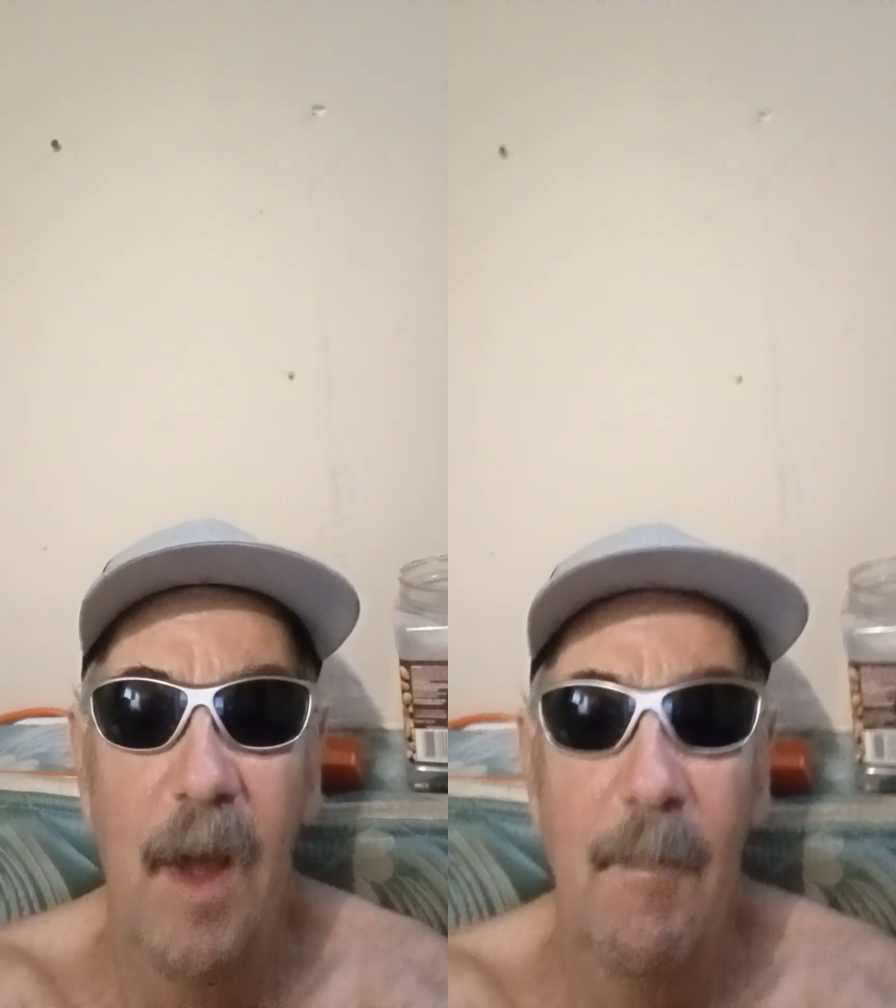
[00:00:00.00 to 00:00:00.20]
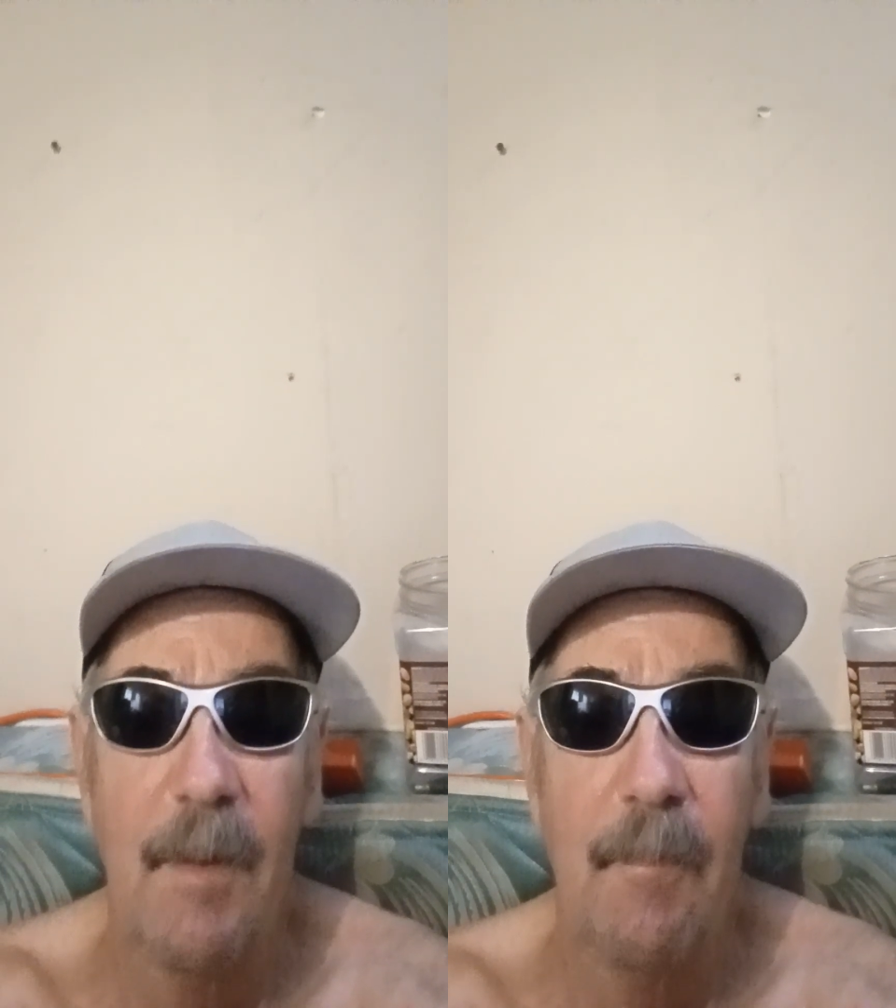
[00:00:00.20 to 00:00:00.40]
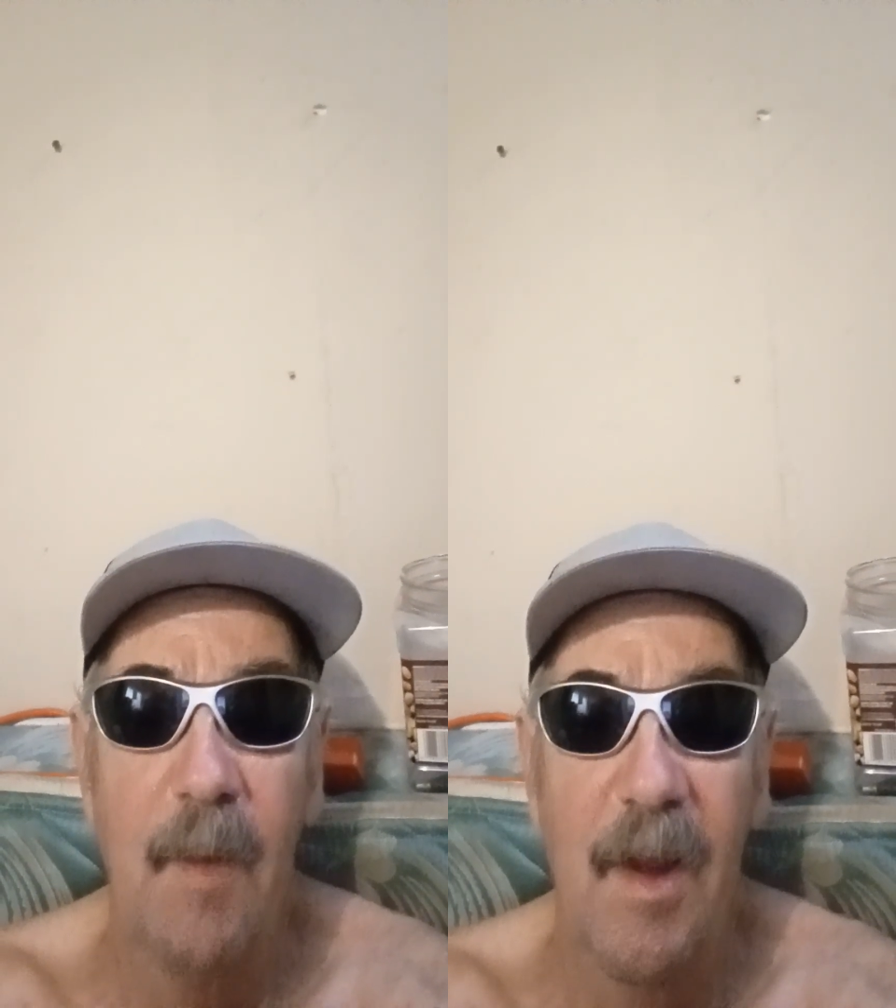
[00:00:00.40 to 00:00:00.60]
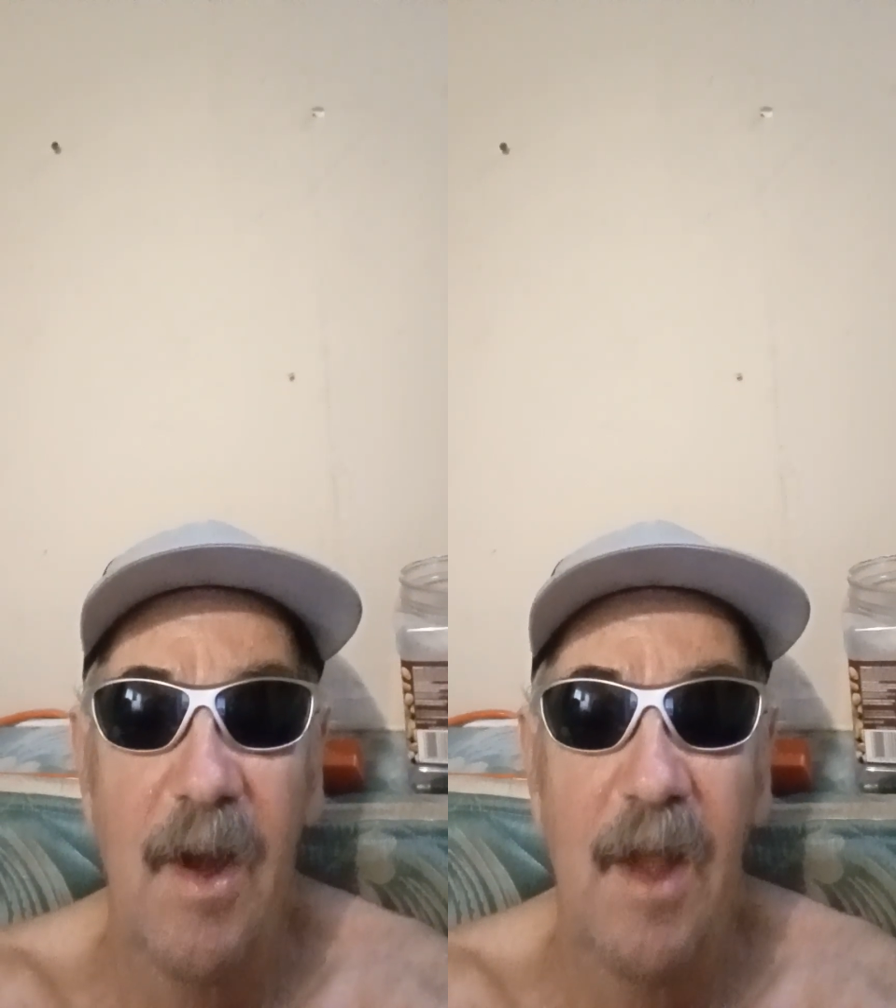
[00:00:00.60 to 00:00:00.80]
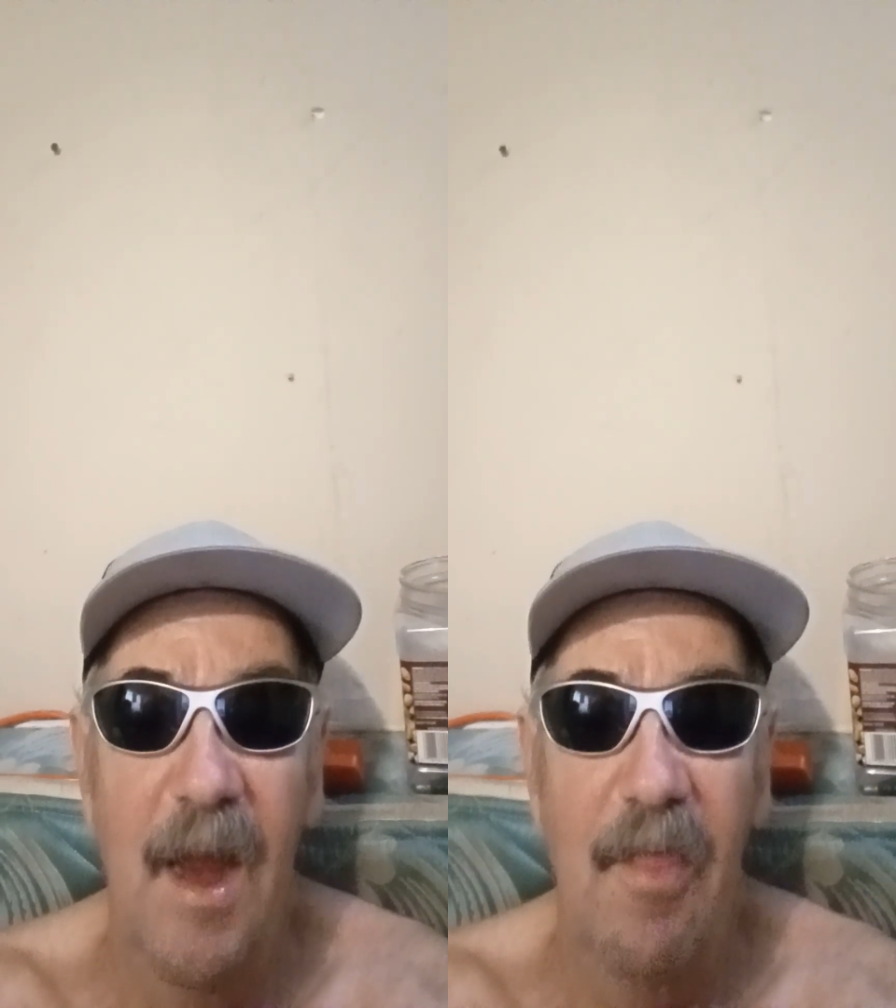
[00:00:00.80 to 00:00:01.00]
I'm gonna, I
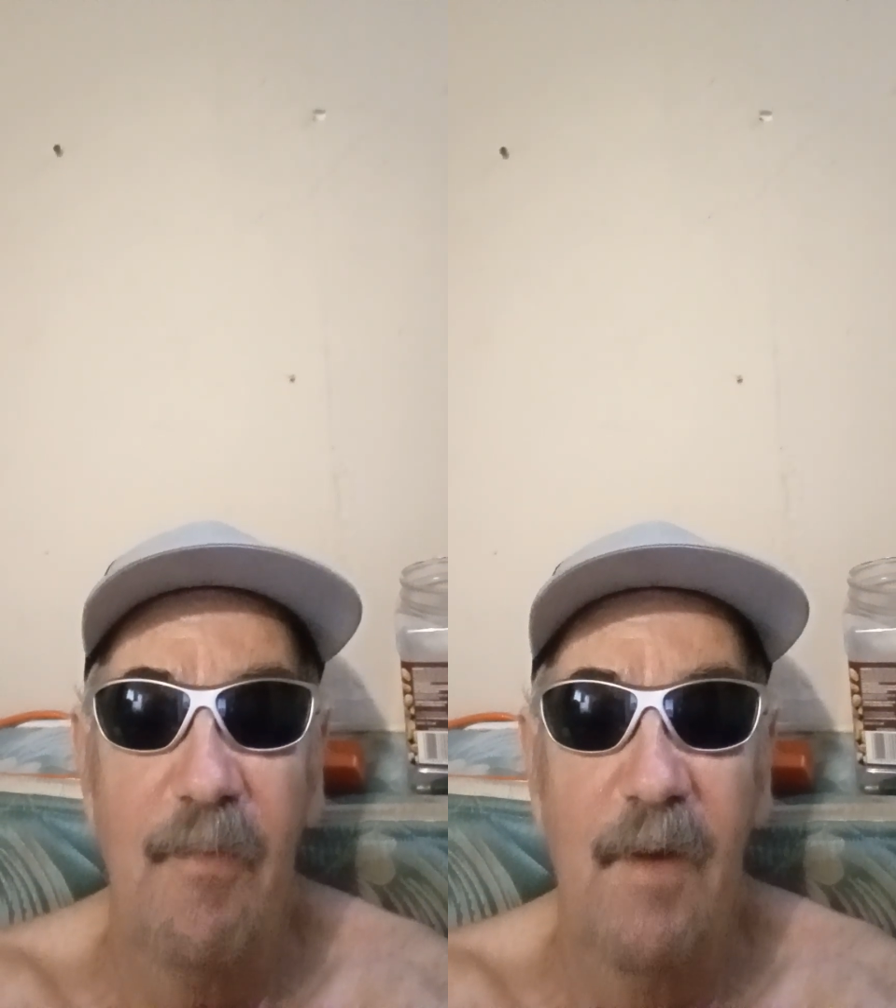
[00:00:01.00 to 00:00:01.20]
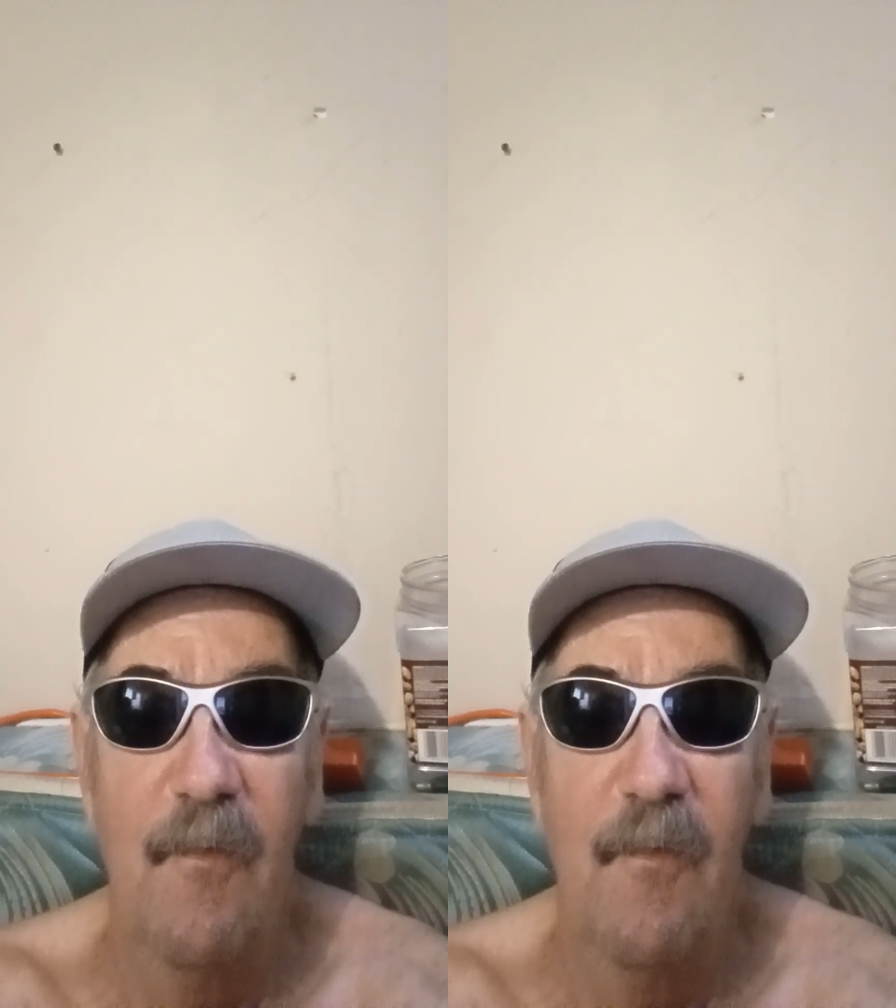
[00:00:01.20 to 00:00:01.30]
got, I got three